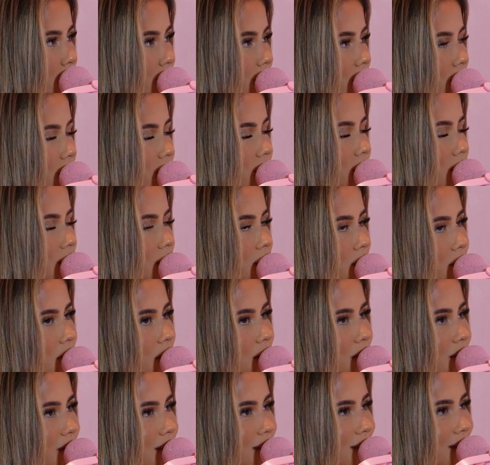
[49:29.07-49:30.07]
But then I was like, oh,
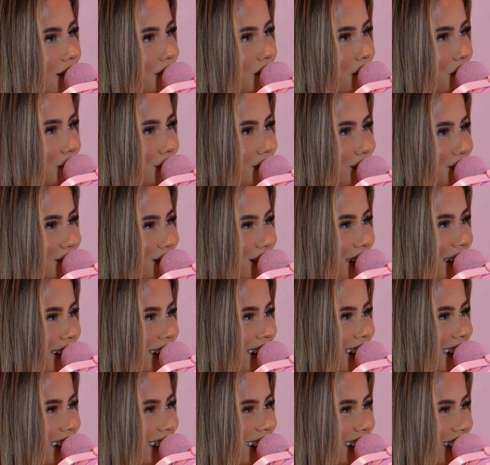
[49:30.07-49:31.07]
whatever, everyone knows.
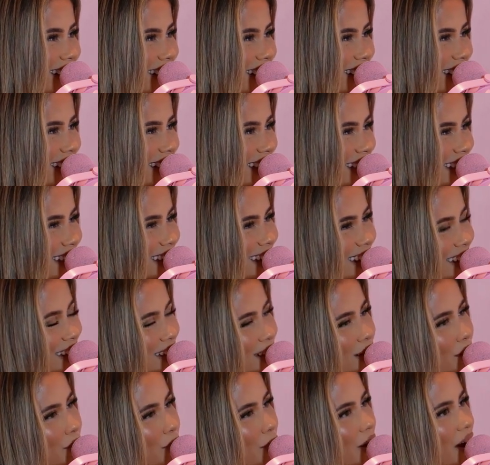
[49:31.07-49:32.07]

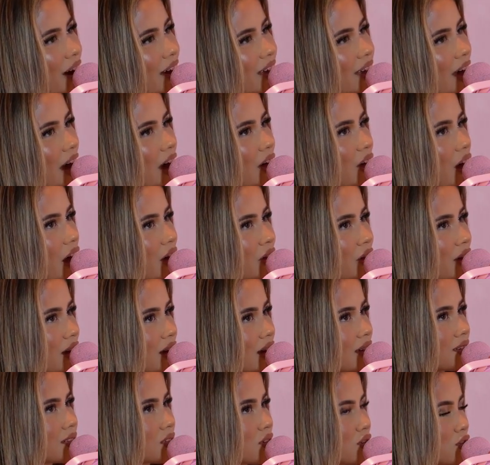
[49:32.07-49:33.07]
But yeah, I think
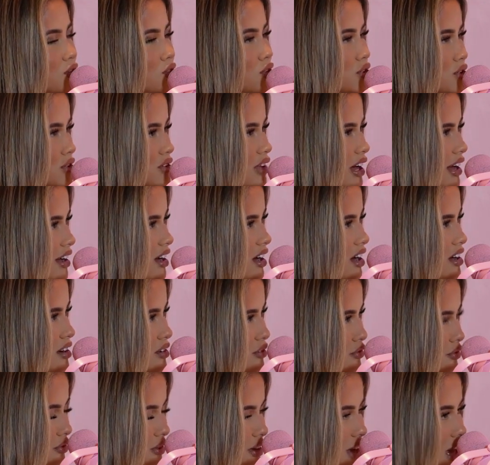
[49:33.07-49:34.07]
I still do like kind
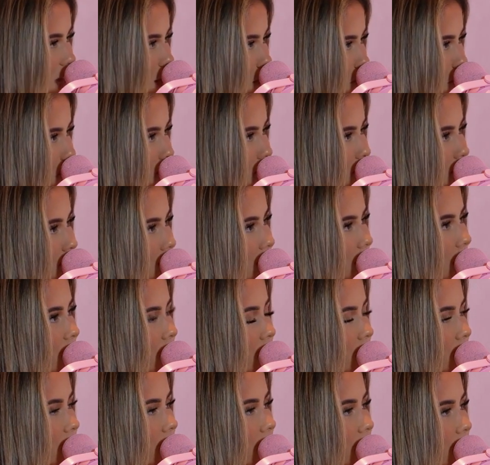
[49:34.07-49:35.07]
of keep
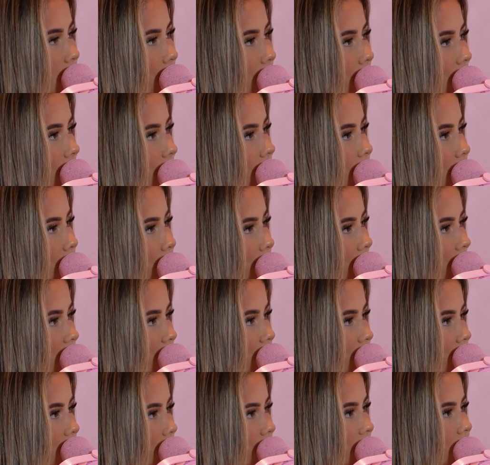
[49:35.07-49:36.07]
everything quite
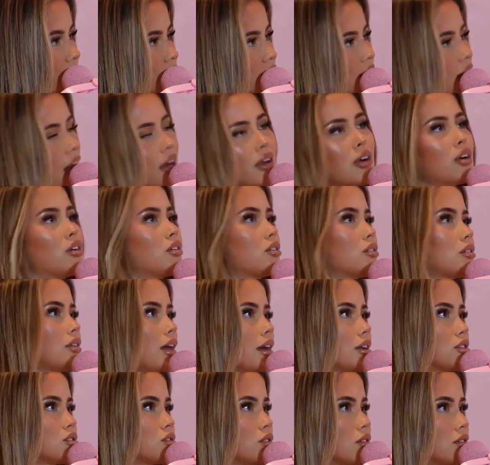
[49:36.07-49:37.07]
private. Like I don't
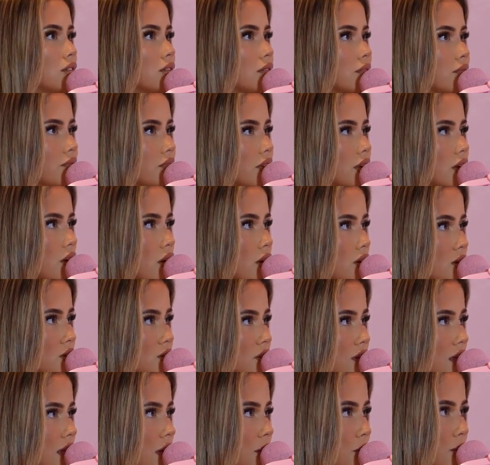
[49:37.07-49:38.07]
like do videos
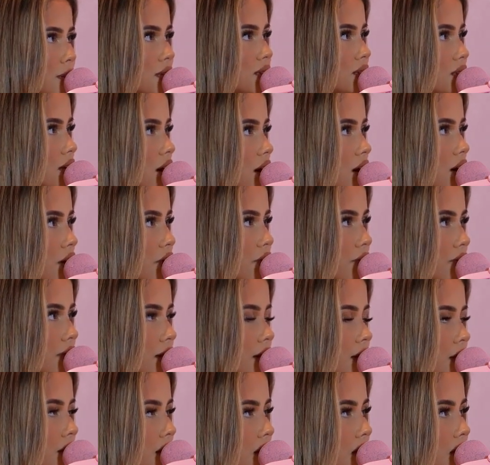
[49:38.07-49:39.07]
with him and stuff.
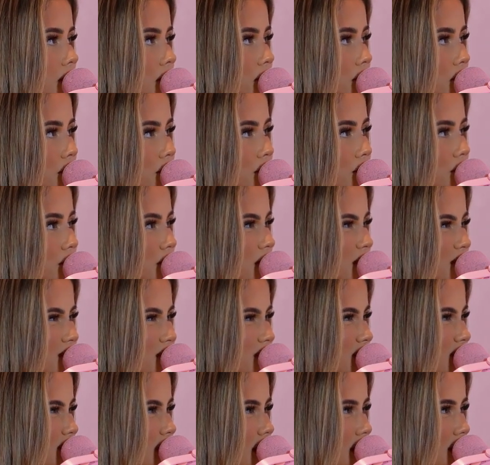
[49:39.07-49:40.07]
And
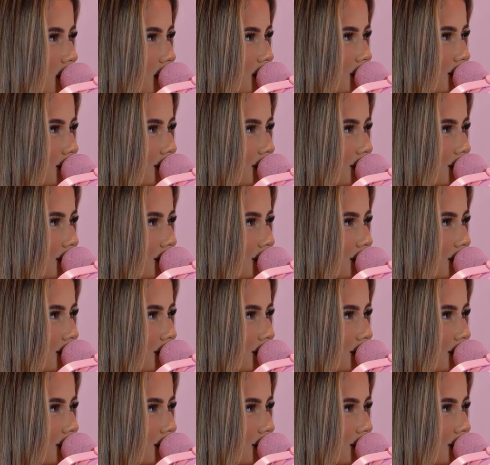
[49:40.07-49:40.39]
yeah.